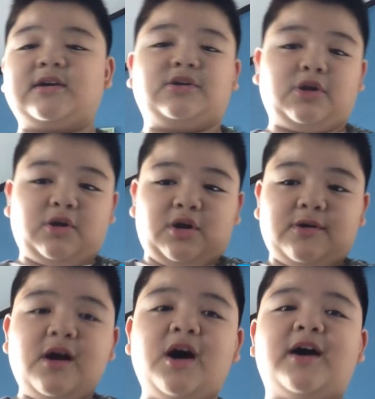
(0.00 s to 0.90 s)

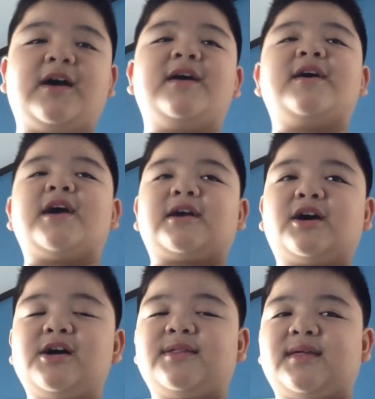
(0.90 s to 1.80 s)
You're wrong.
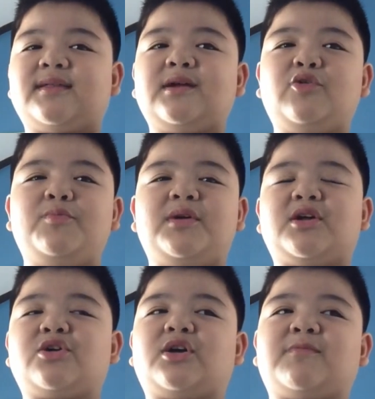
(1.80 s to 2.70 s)
Carl says there will be
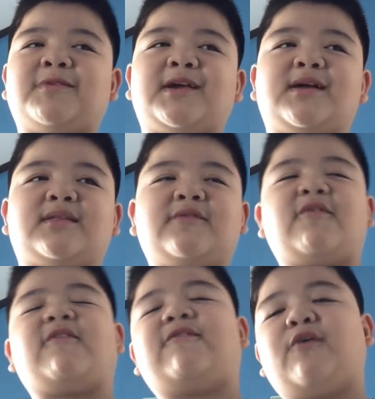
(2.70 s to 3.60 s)
a short playlist of
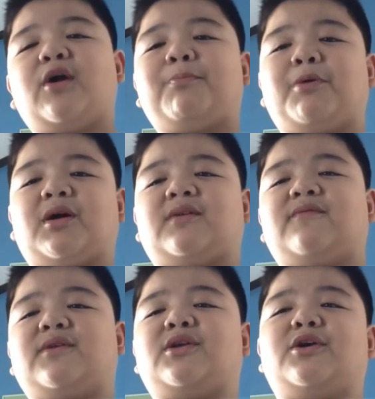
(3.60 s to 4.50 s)
a 4-part
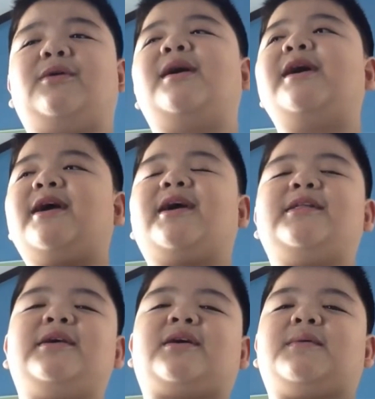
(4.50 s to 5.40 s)
video
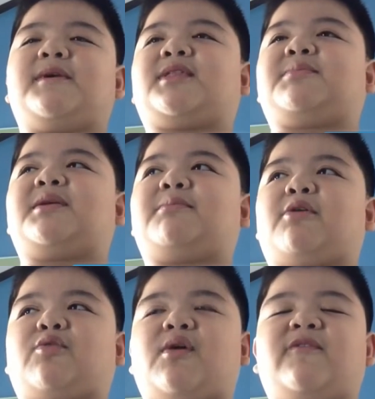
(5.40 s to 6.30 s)
in the coming
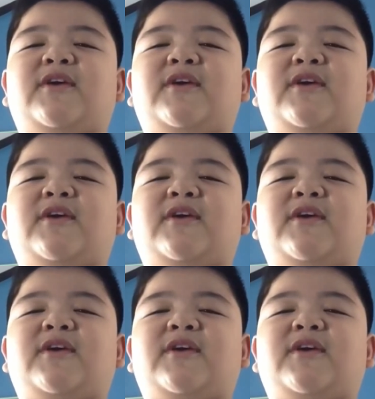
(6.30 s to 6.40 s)
September 12th.